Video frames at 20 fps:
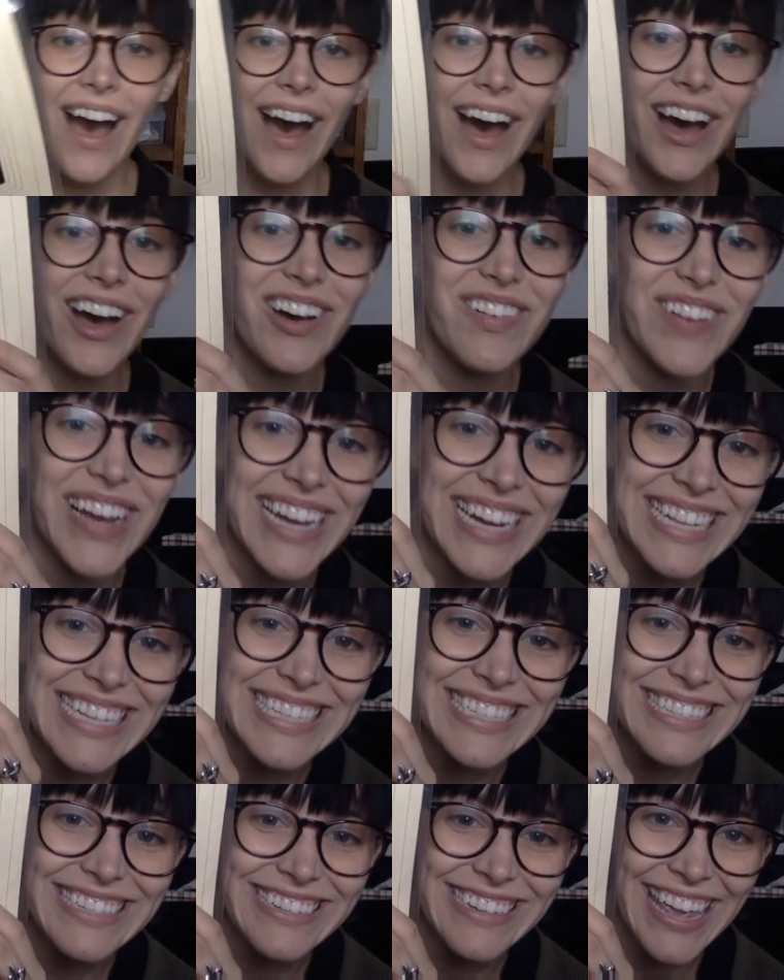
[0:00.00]
I got
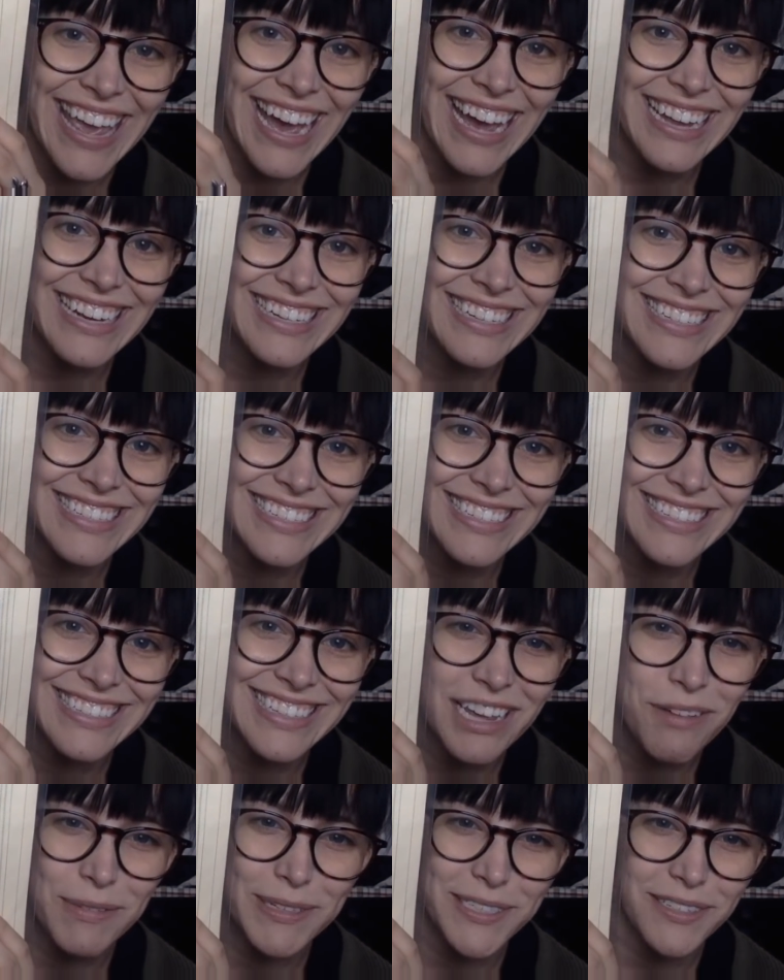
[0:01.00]
this little cat because
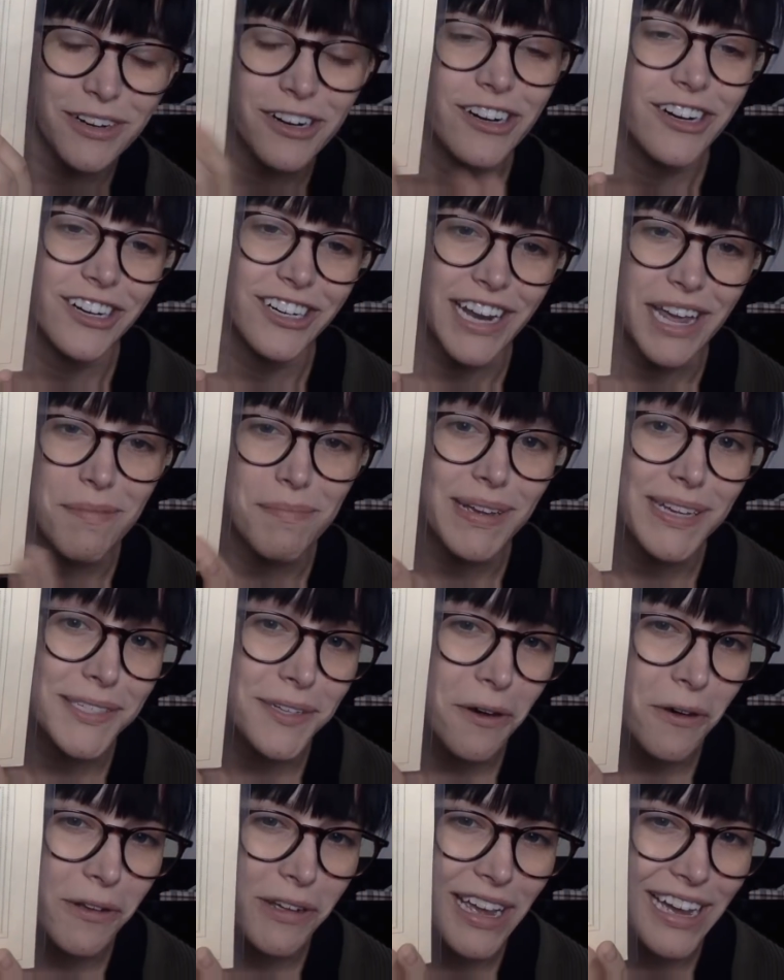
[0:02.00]
her name is
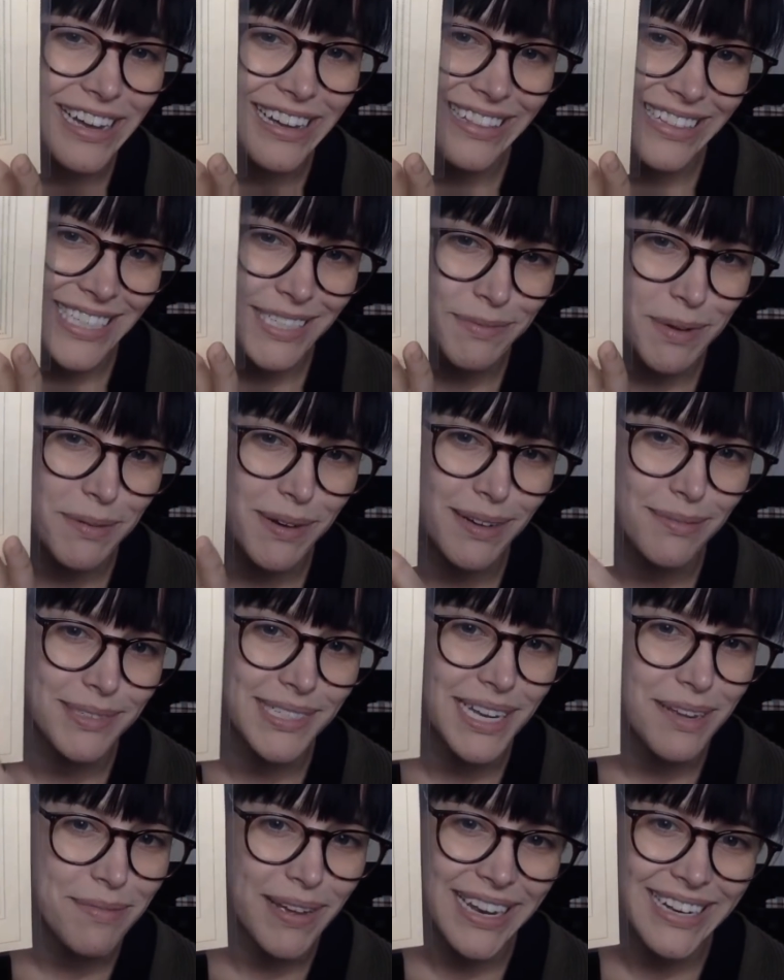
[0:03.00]
Olga, and that's my mom's
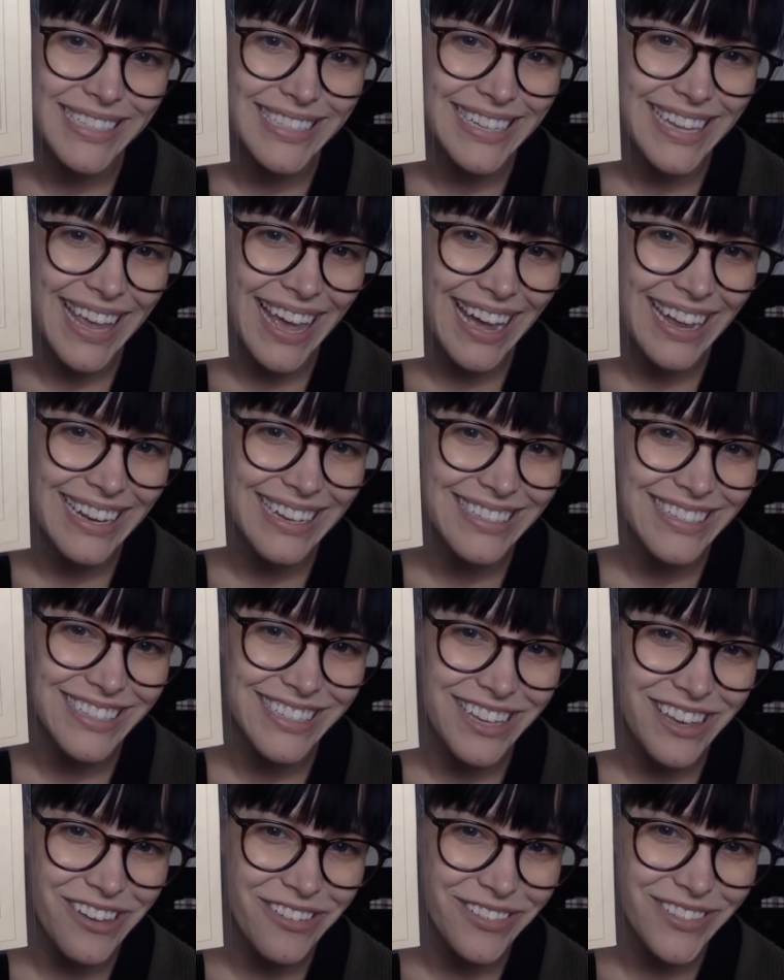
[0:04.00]
name, and it's a cat, and it's
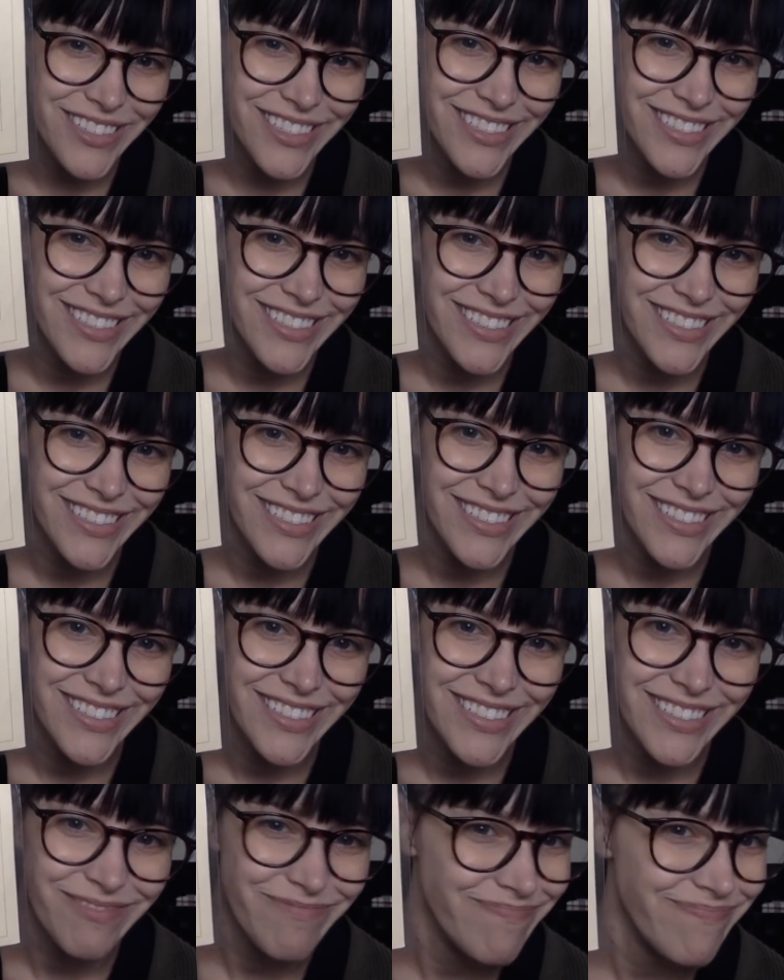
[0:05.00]
cute.
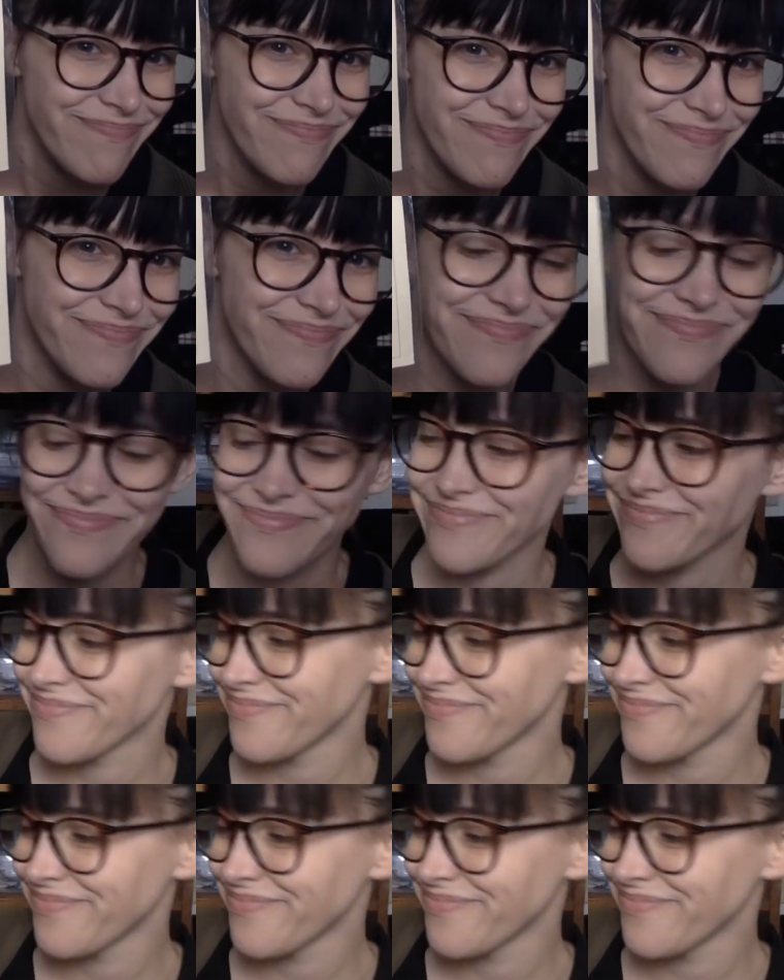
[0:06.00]
And